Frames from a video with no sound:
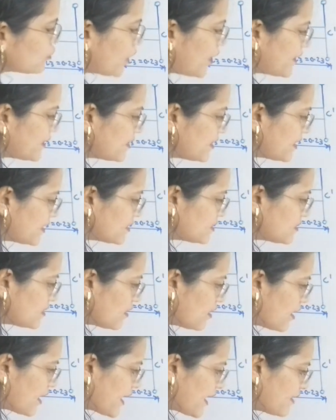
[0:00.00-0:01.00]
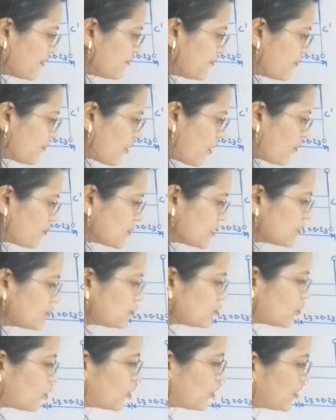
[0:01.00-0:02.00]
join this, again from
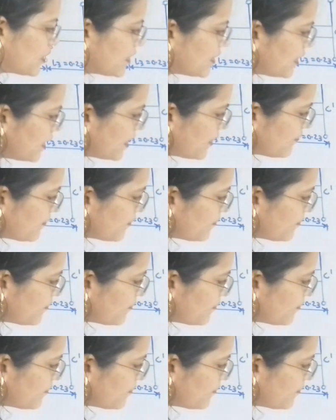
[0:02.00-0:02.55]
this rotor A